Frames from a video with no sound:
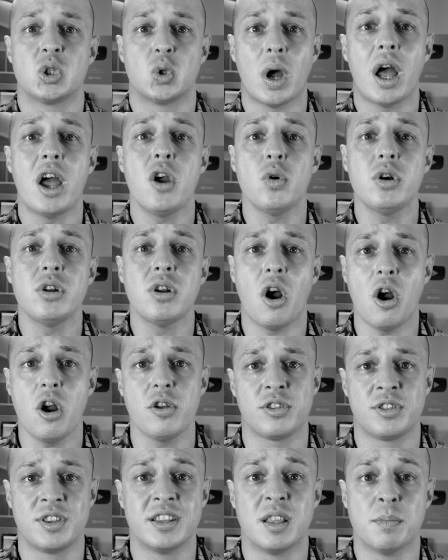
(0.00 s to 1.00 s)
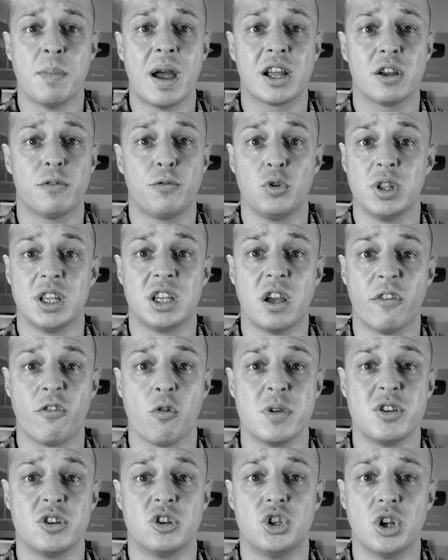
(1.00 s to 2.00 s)
so how on earth did the Magufuli
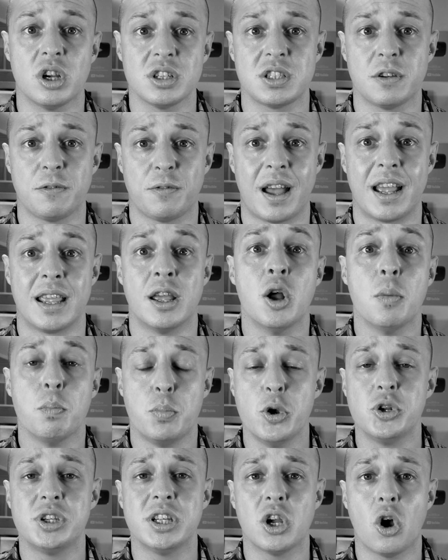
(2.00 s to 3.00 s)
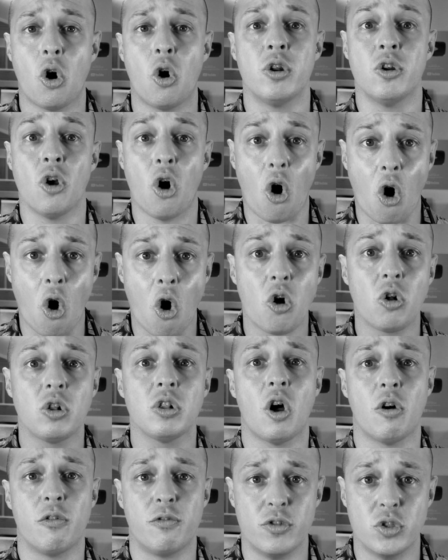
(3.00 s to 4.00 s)
government justify putting on
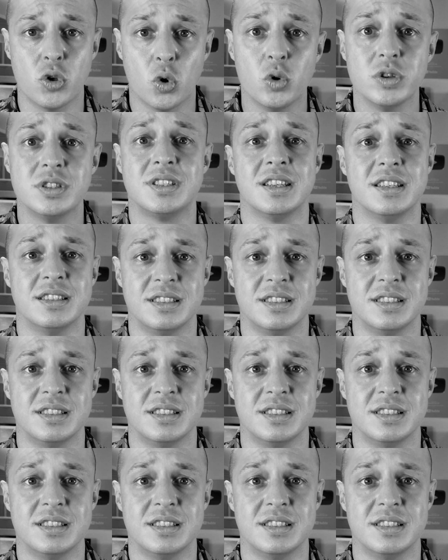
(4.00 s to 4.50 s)
all of those